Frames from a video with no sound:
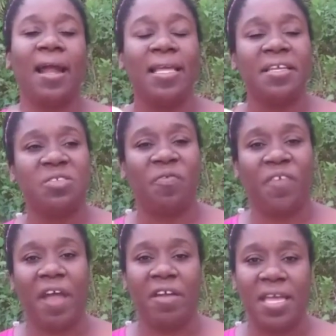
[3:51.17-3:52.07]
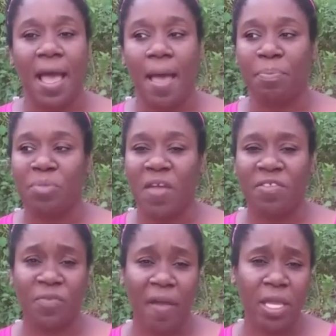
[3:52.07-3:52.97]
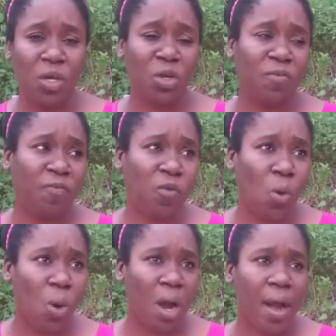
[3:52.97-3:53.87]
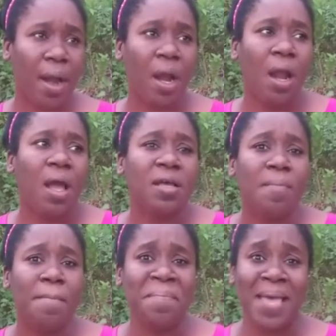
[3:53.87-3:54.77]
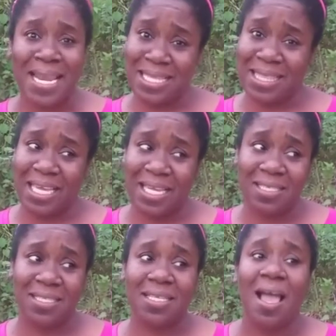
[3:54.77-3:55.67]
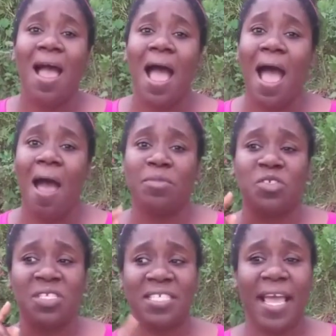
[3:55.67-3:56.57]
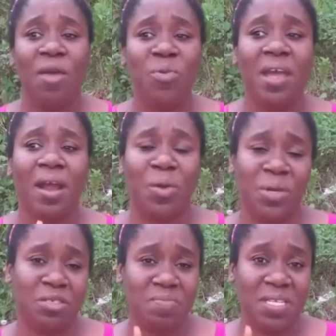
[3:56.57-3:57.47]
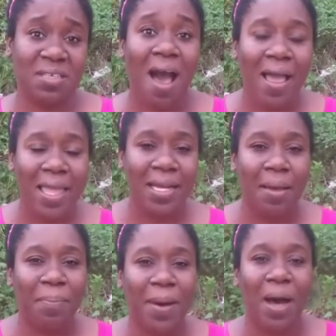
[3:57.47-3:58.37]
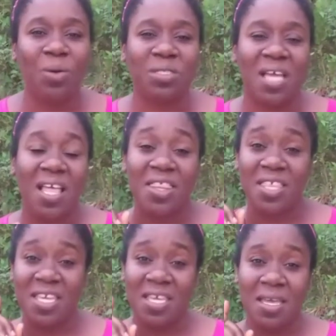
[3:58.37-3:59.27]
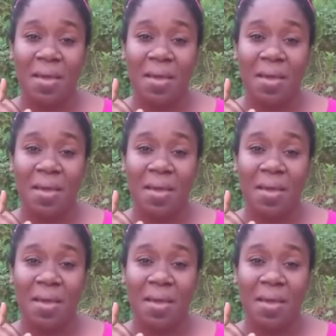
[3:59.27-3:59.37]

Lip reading: is it's very good for many things. Today we are going to be talking about the